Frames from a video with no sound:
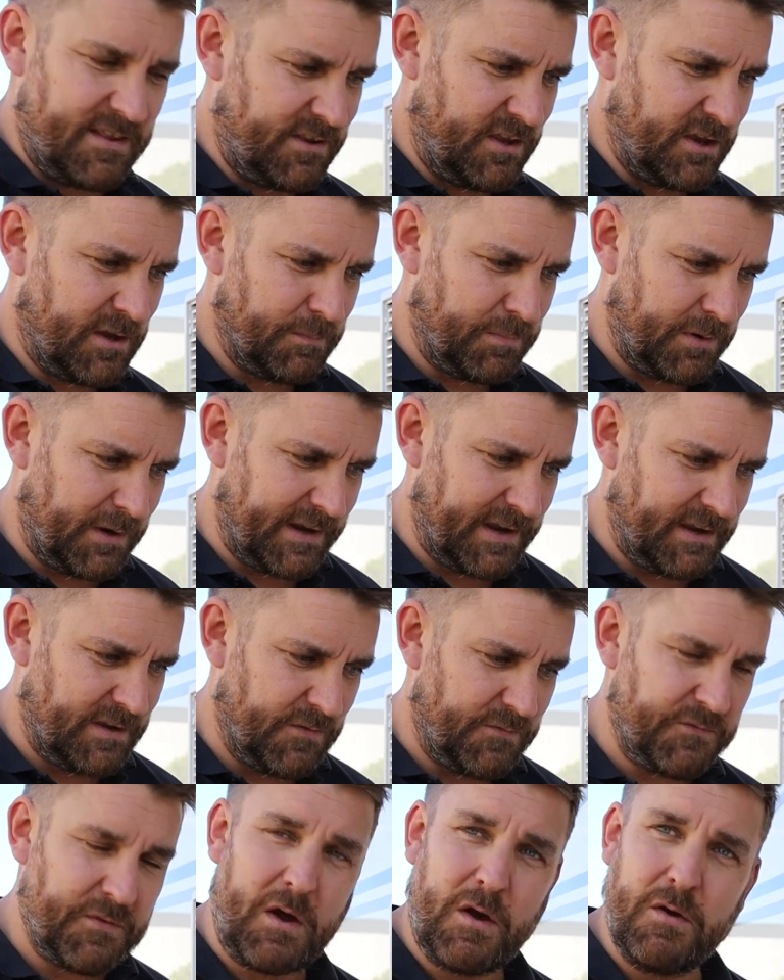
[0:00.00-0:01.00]
So you can plug in
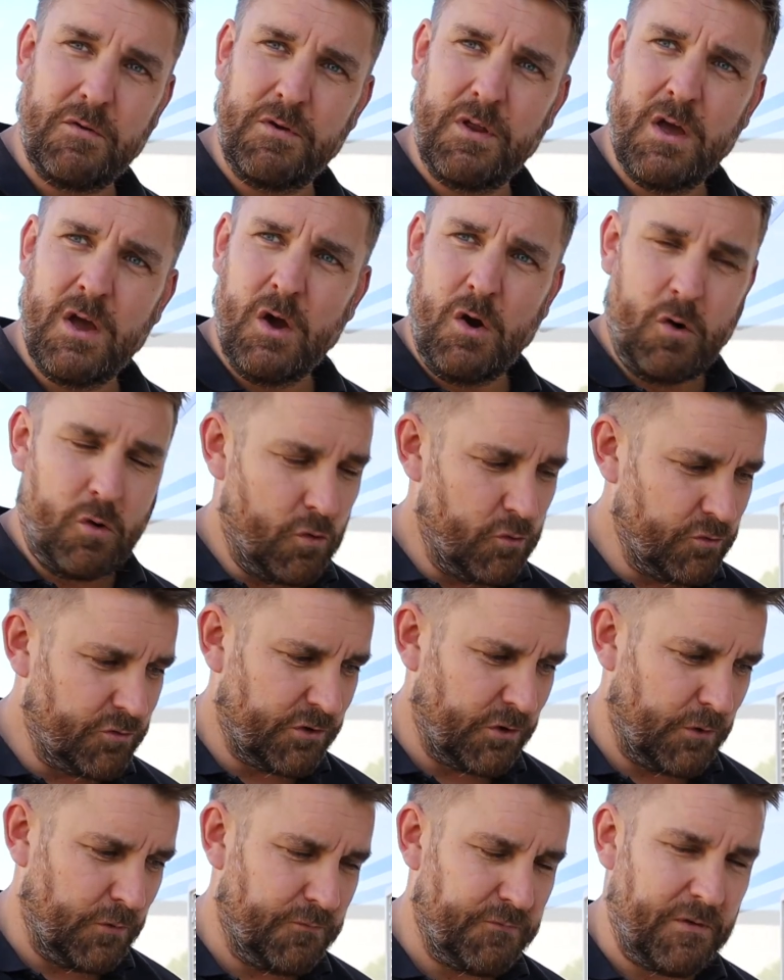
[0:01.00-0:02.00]
your phone or
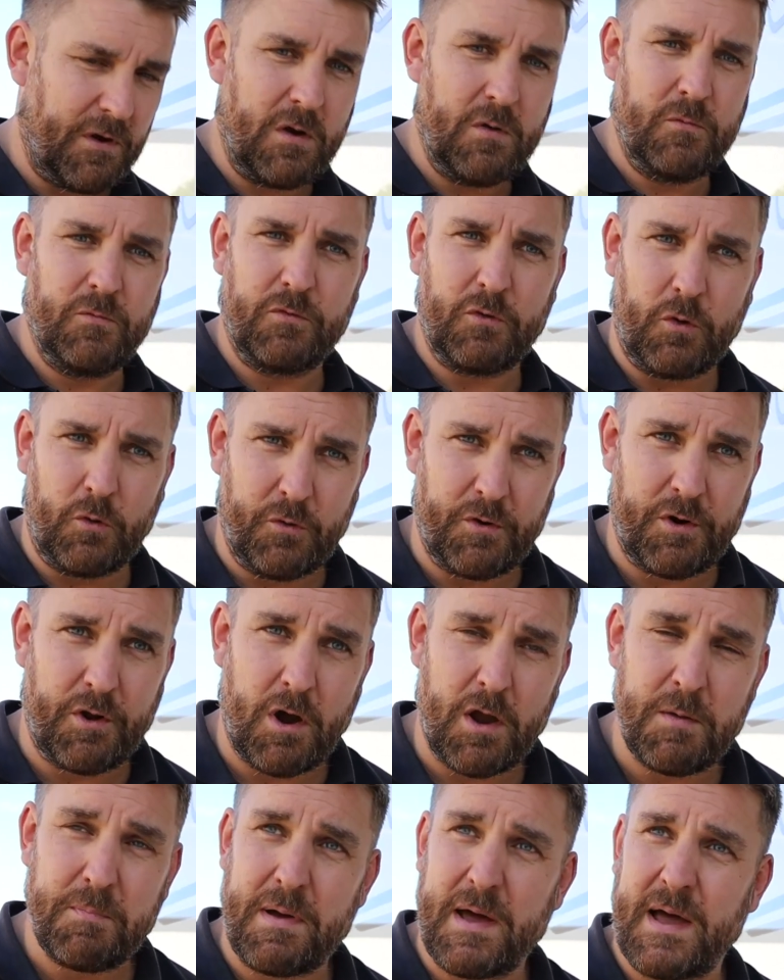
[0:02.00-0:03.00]
2 phones or an
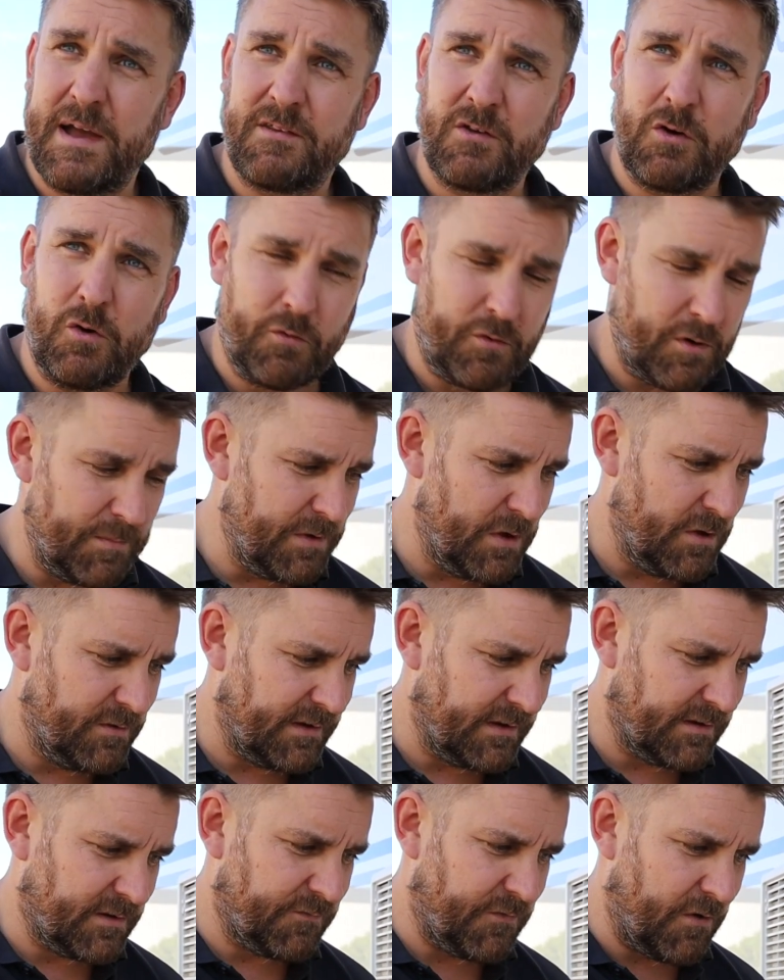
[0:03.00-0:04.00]
iPad or a
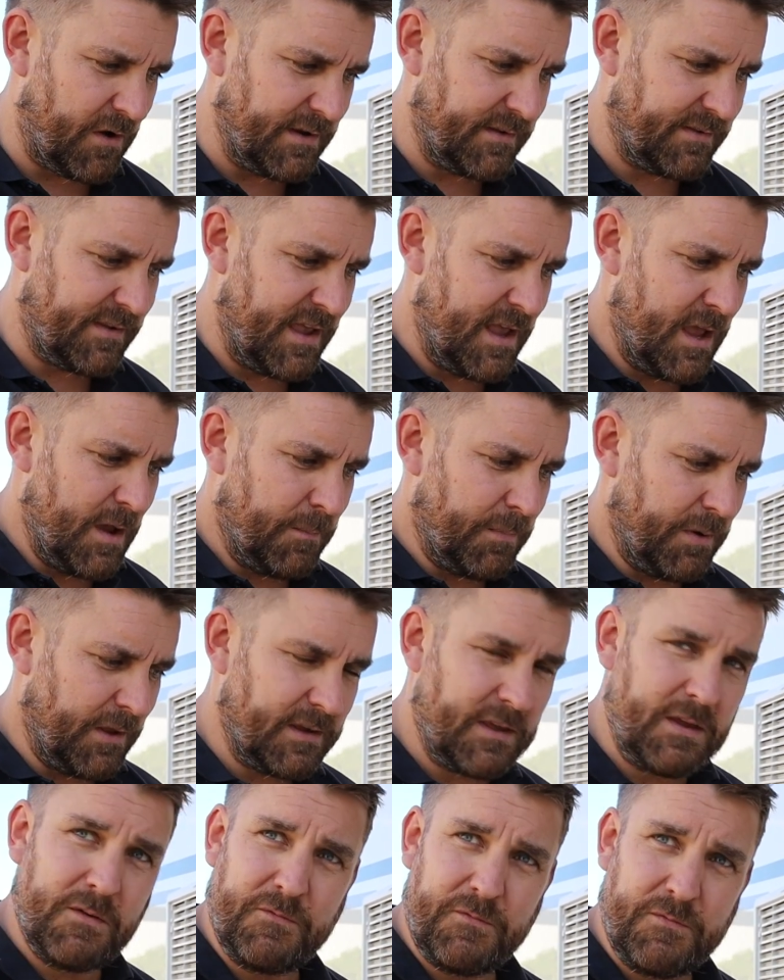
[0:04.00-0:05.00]
music device,
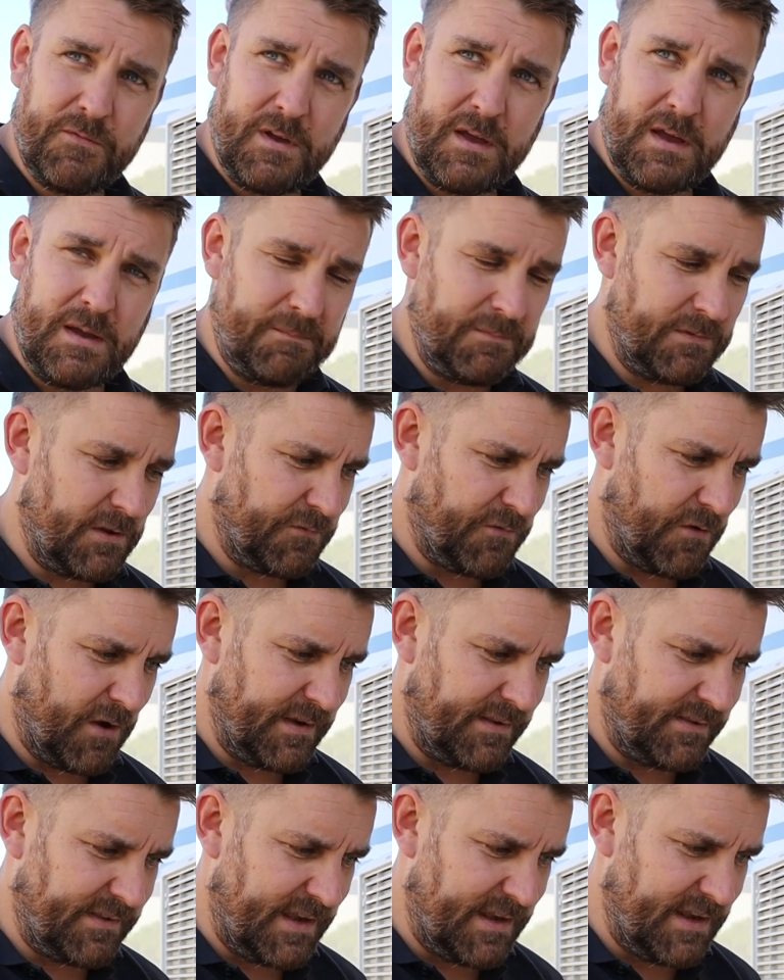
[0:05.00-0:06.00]
plug your
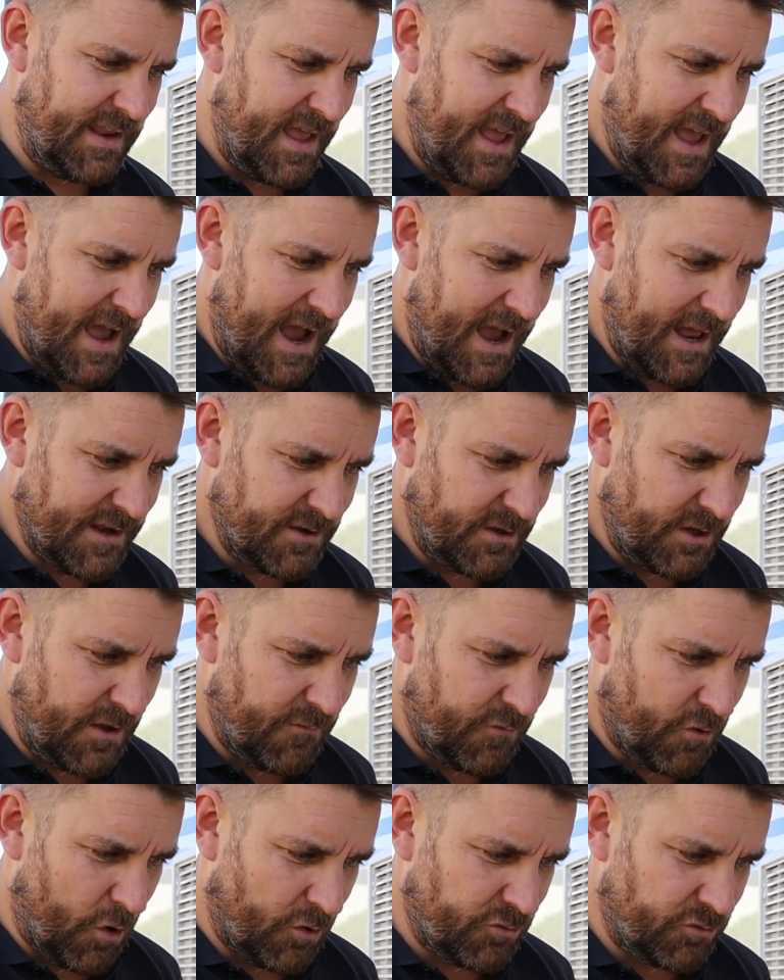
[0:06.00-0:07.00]
device in, and
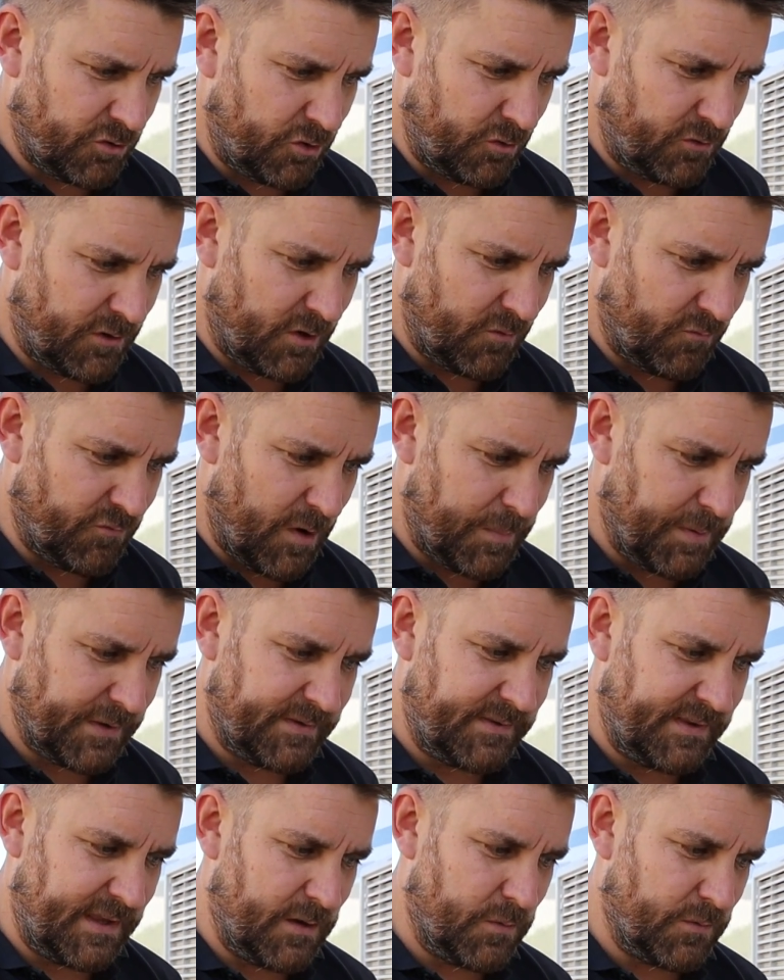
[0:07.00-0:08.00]
you've got 2 little rubber
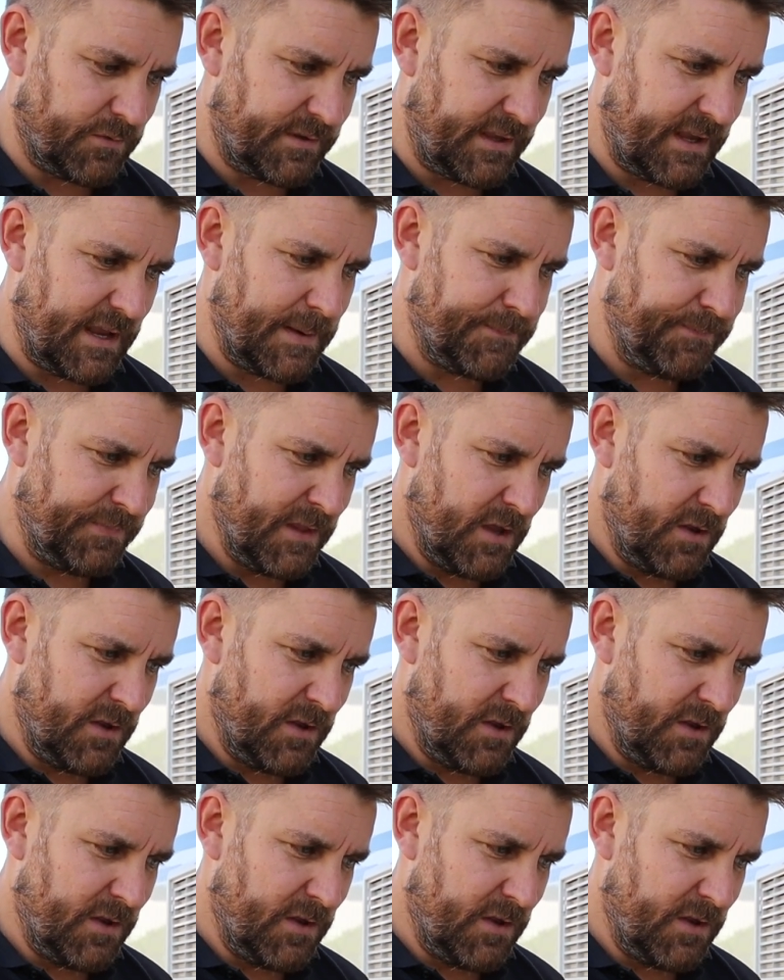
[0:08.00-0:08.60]
seals here.